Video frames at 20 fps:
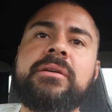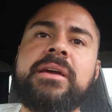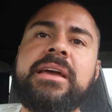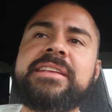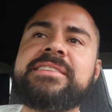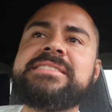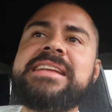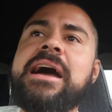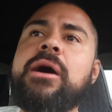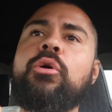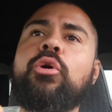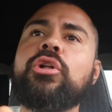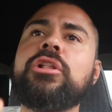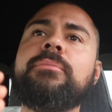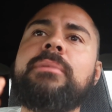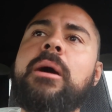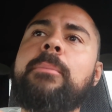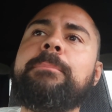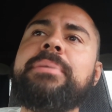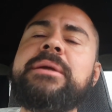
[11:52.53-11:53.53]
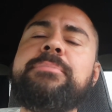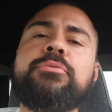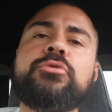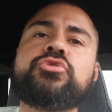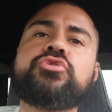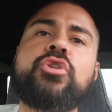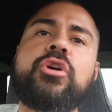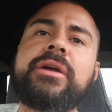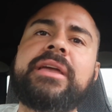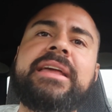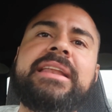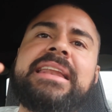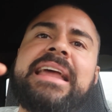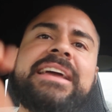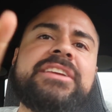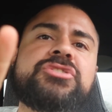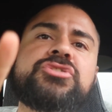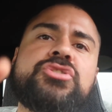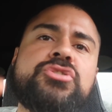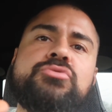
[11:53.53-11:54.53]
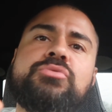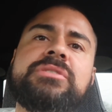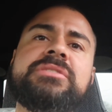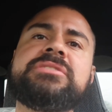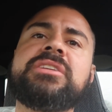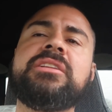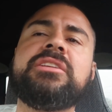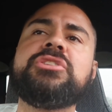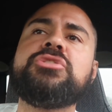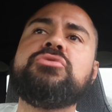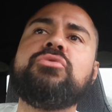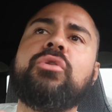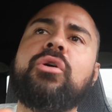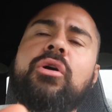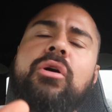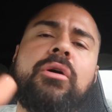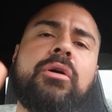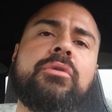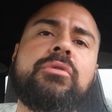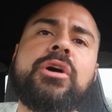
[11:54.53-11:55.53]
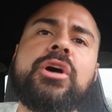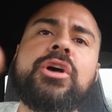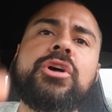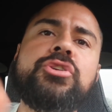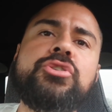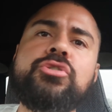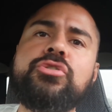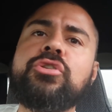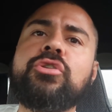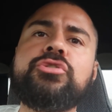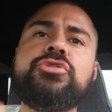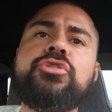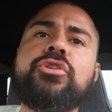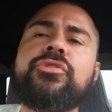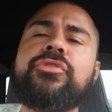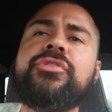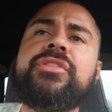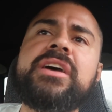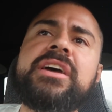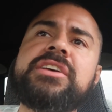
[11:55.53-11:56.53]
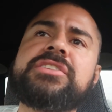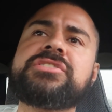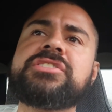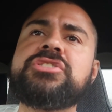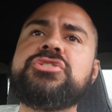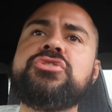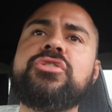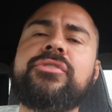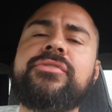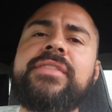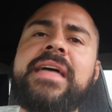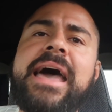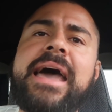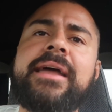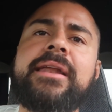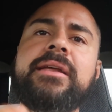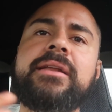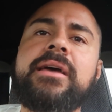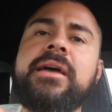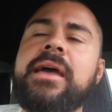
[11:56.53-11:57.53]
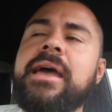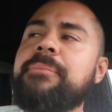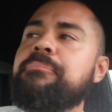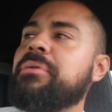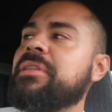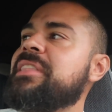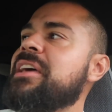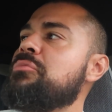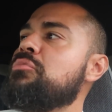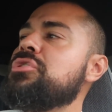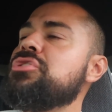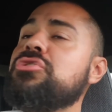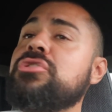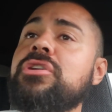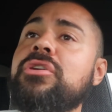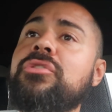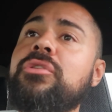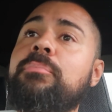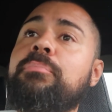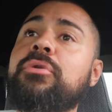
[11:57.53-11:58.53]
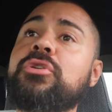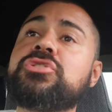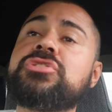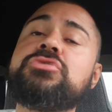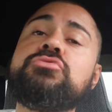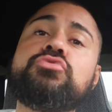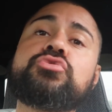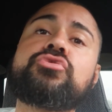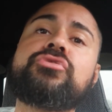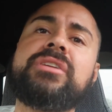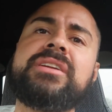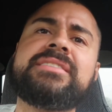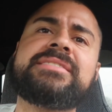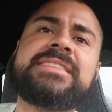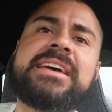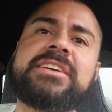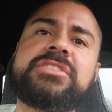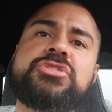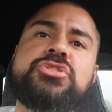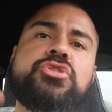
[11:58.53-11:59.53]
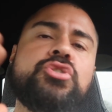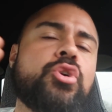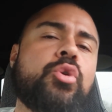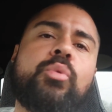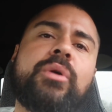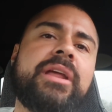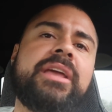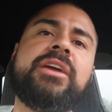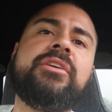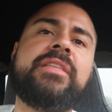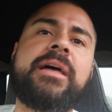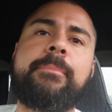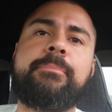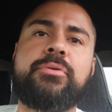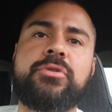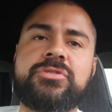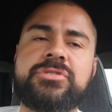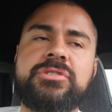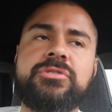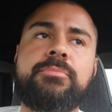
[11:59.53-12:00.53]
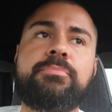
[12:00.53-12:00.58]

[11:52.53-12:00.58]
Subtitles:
It's not all about people talking nice to you and telling you, oh, you know, you're this and you're that. But then when you hear the person who's criticizing you, don't want to hear that person.